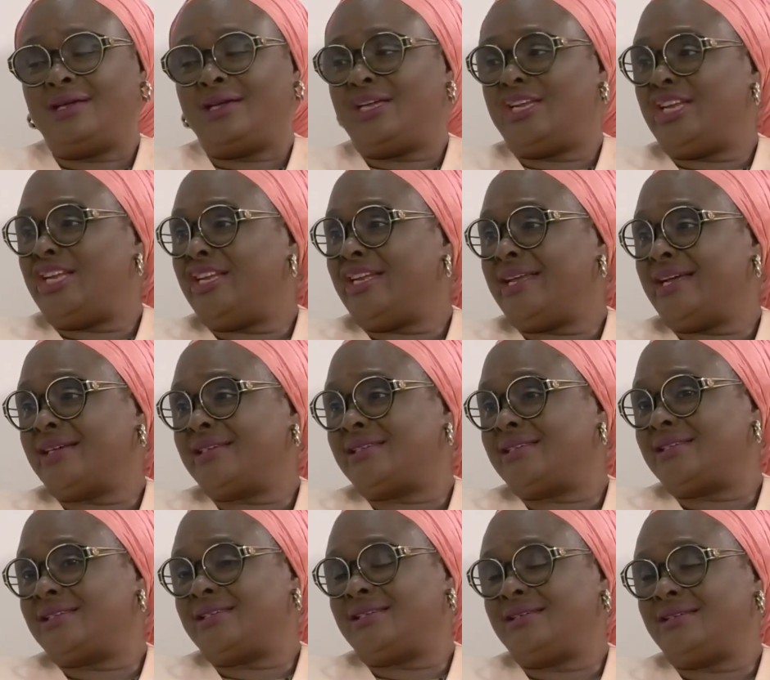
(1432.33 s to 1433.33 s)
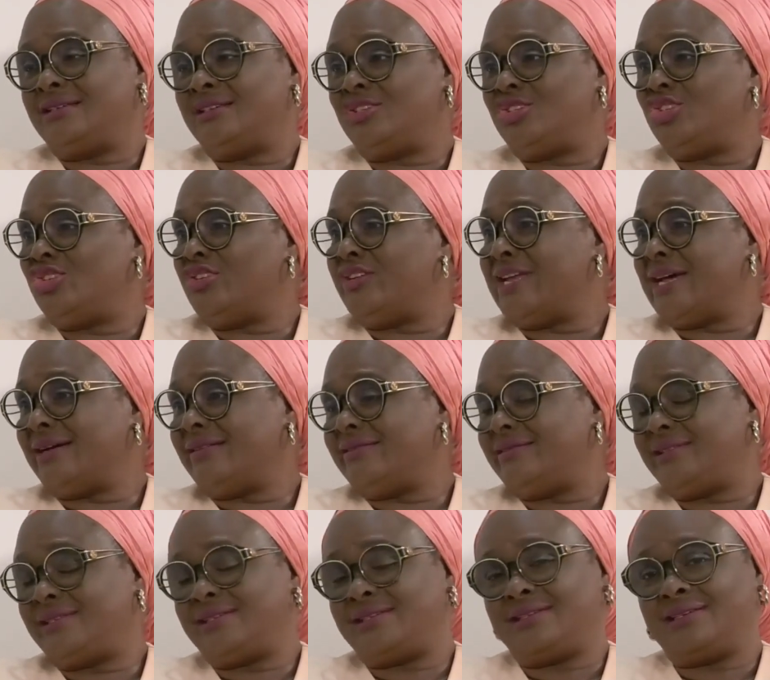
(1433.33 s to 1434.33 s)
in indexed
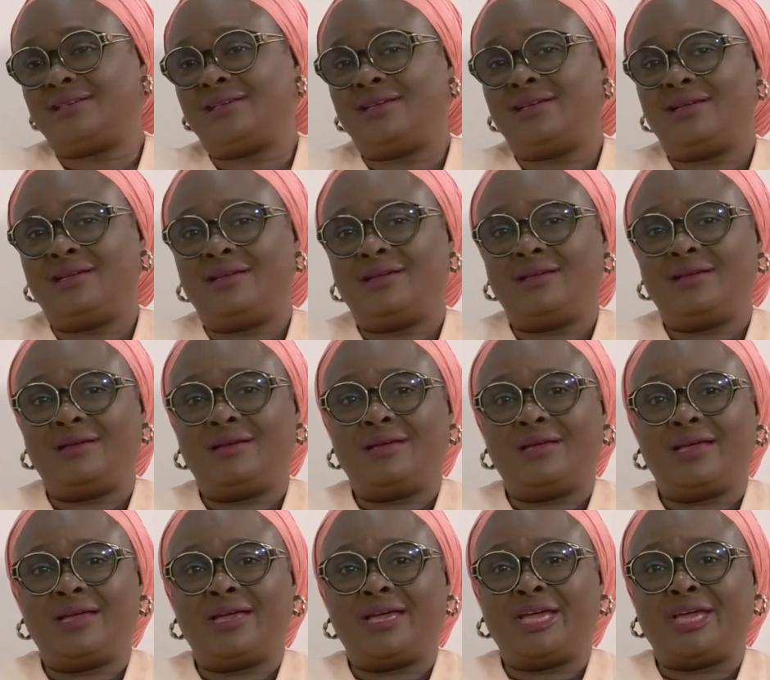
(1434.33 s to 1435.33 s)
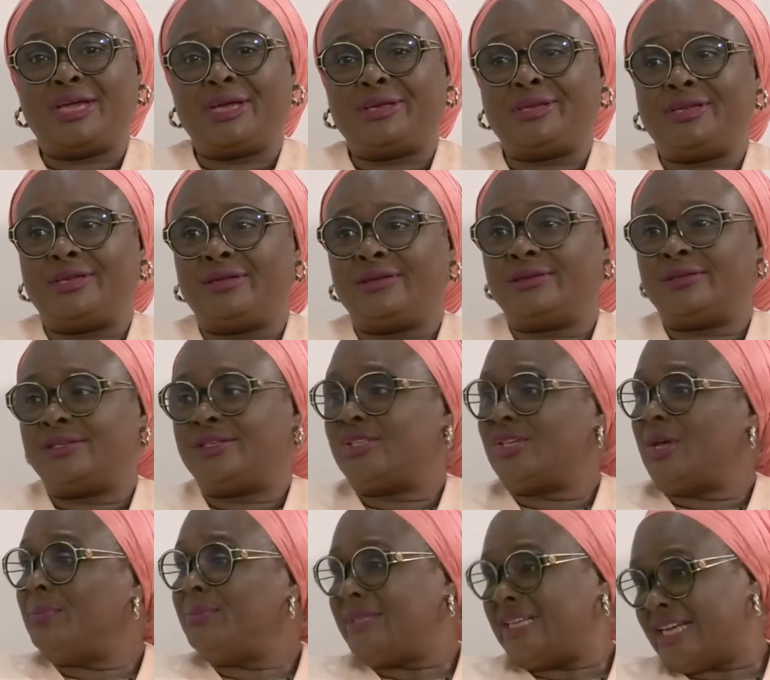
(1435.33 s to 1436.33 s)
journals and
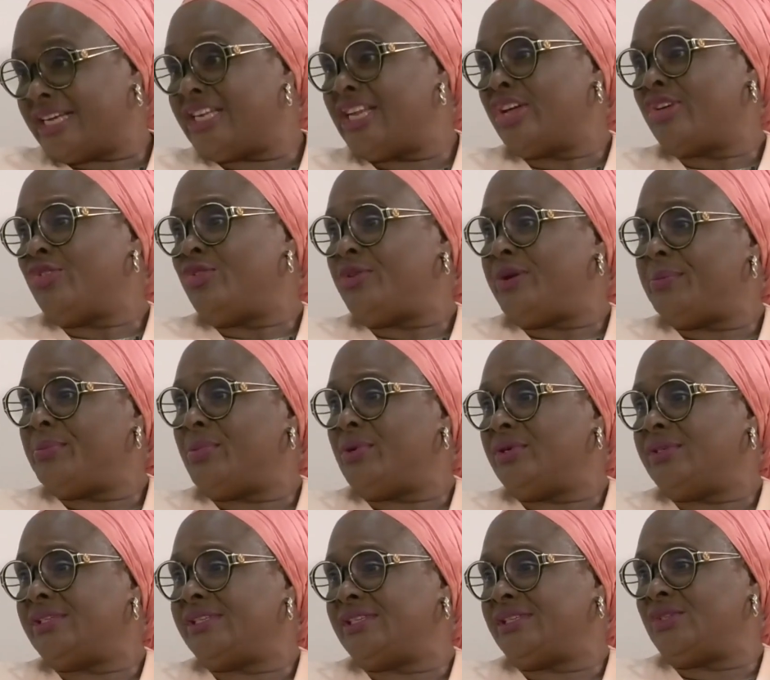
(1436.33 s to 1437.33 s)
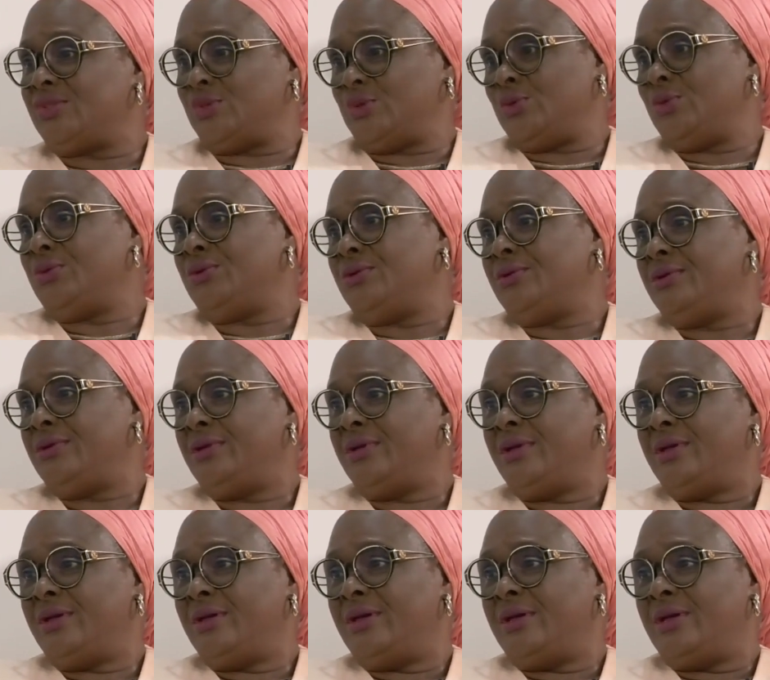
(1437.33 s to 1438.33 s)
some technical reports too,
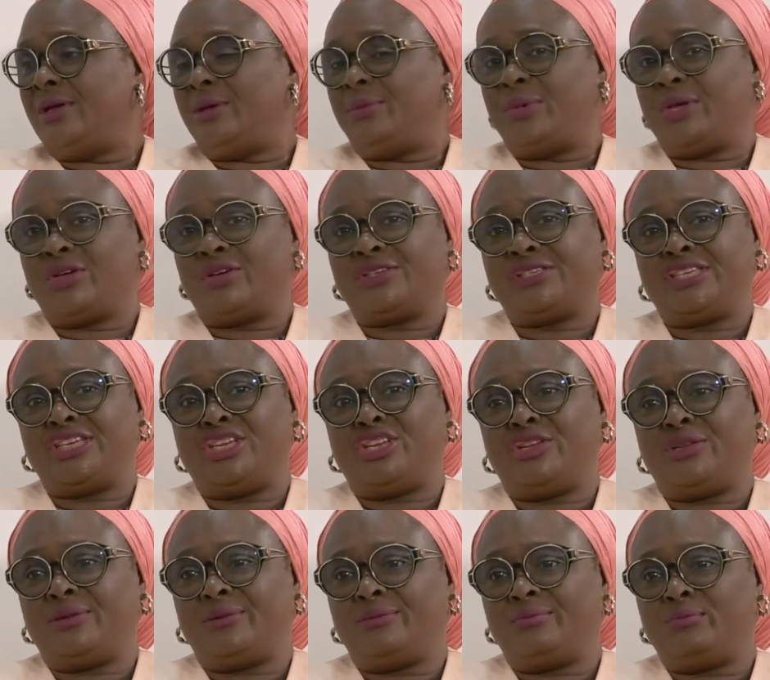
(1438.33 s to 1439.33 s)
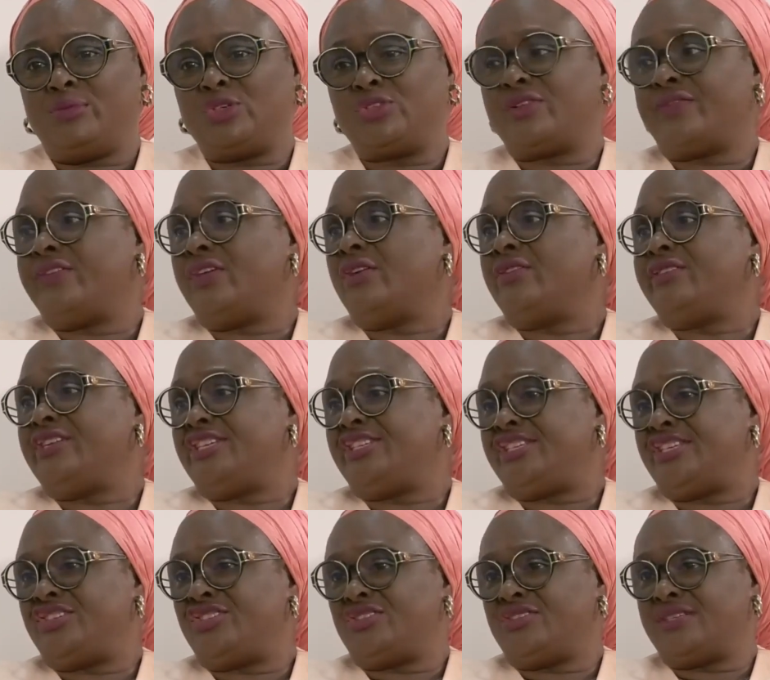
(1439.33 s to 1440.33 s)
because in most of the
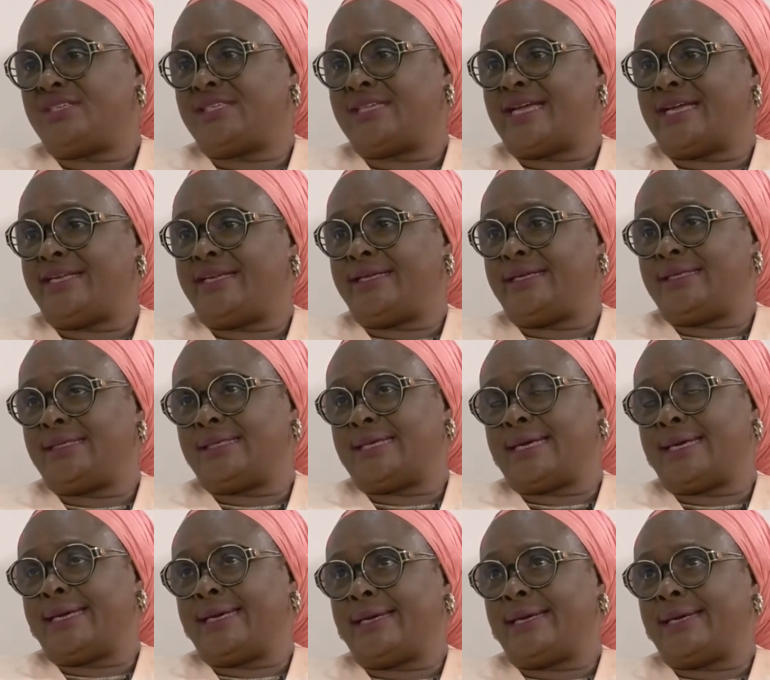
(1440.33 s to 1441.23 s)
organizations I did